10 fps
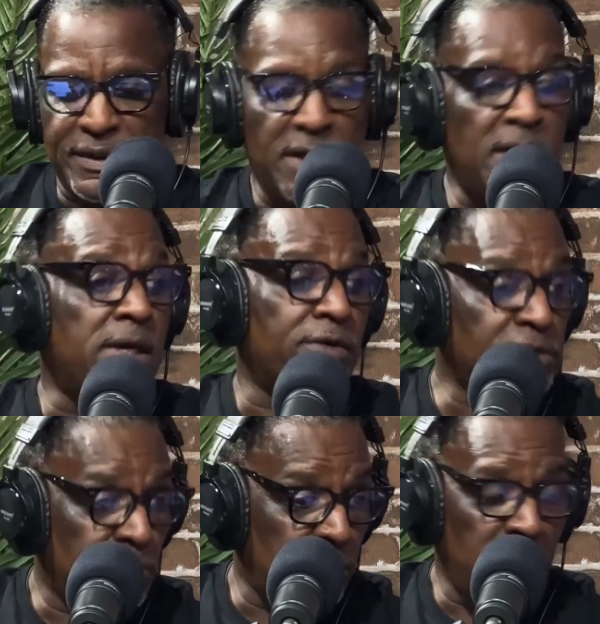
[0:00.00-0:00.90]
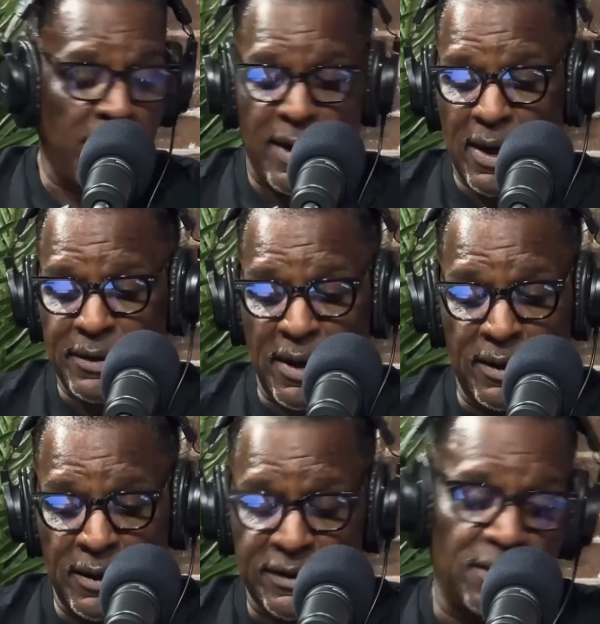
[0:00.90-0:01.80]
years. And
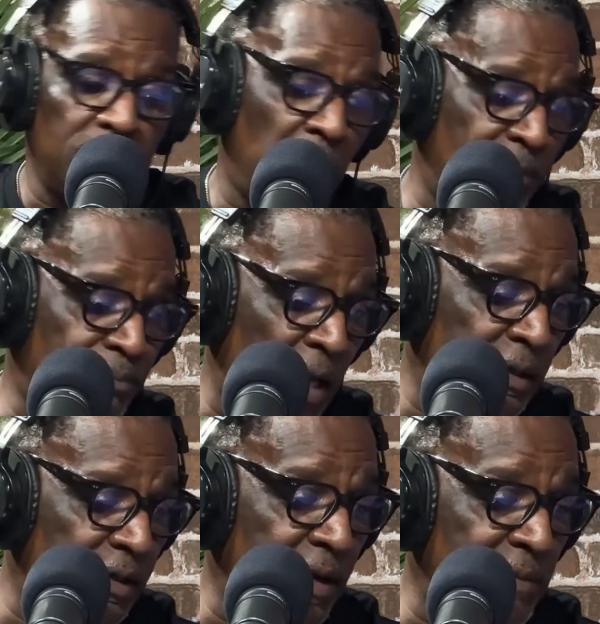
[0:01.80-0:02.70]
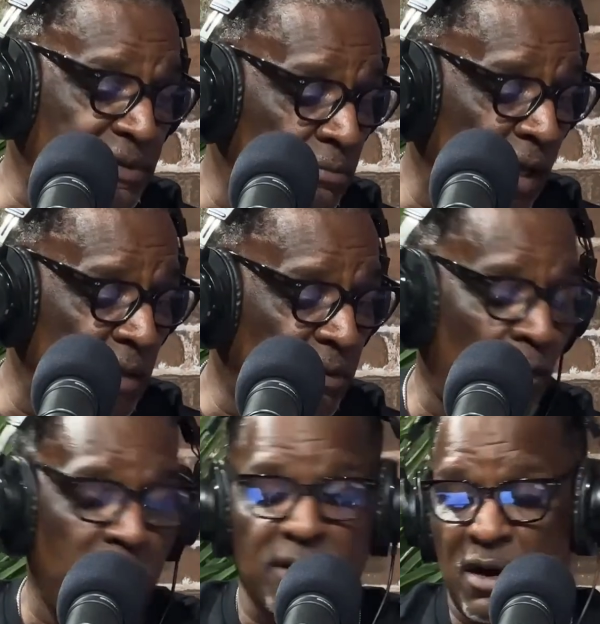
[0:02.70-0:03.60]
listen, I'm probably going to name some names
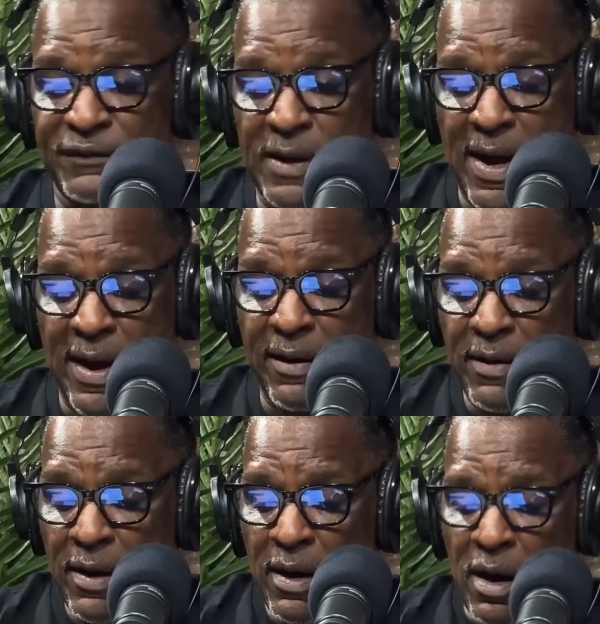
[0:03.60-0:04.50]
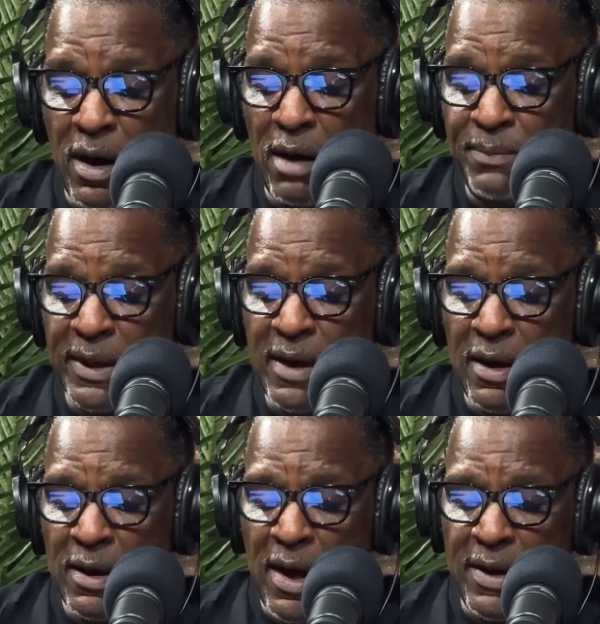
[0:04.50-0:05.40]
before I get off the air. But
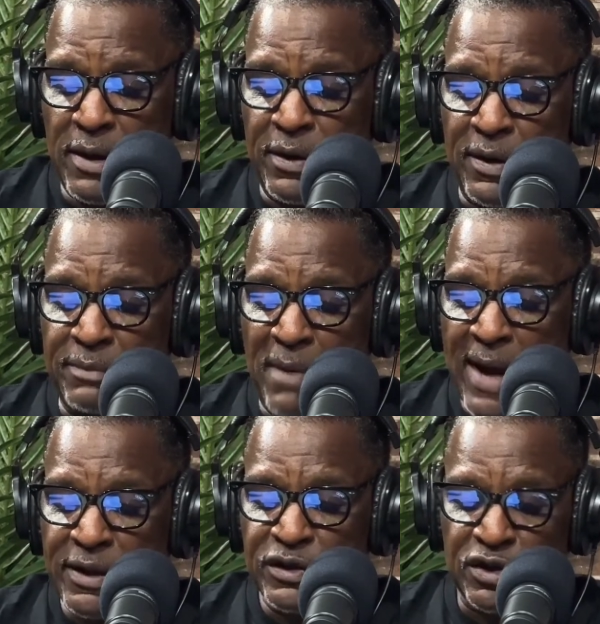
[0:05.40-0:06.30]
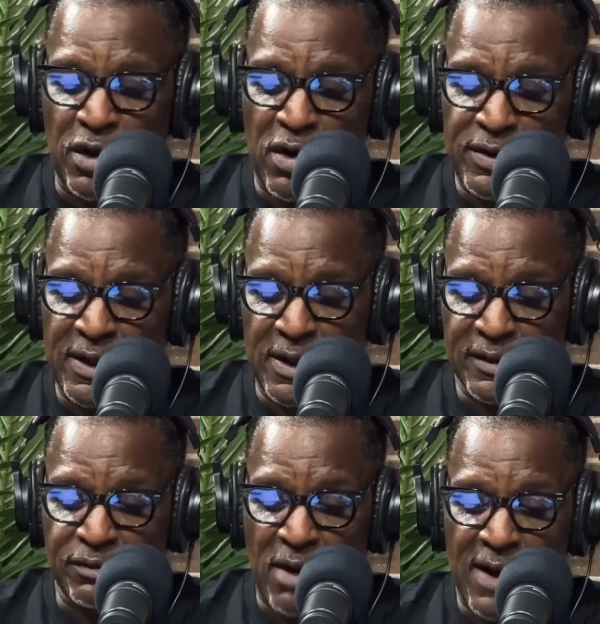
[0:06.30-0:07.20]
my concern
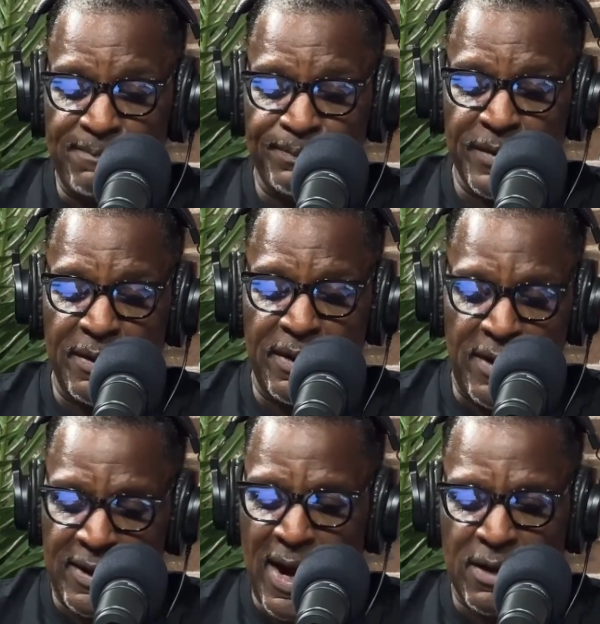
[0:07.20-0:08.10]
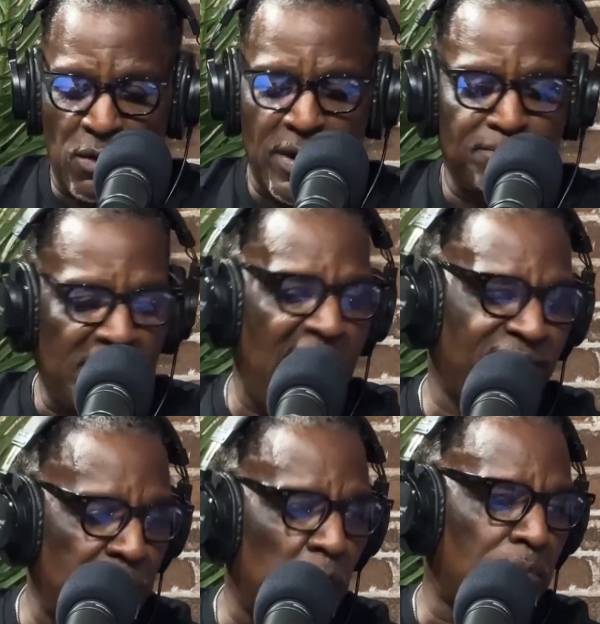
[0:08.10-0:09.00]
is, right, and I go at black
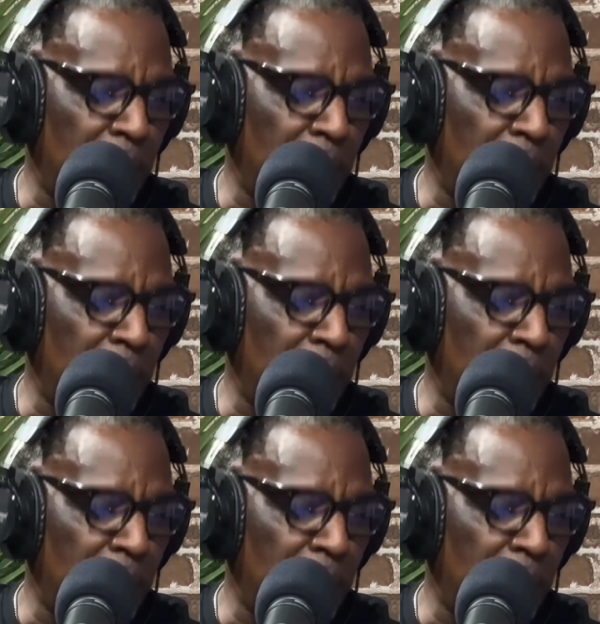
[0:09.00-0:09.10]
folk